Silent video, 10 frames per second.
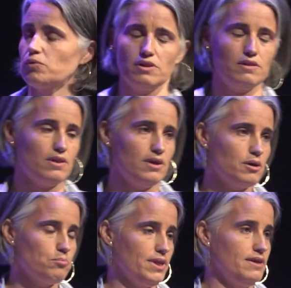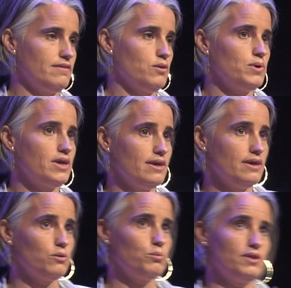one of the complaints that we
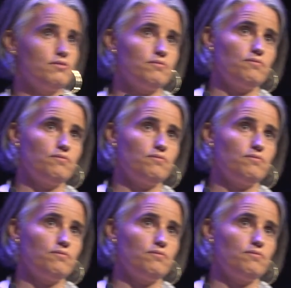hear with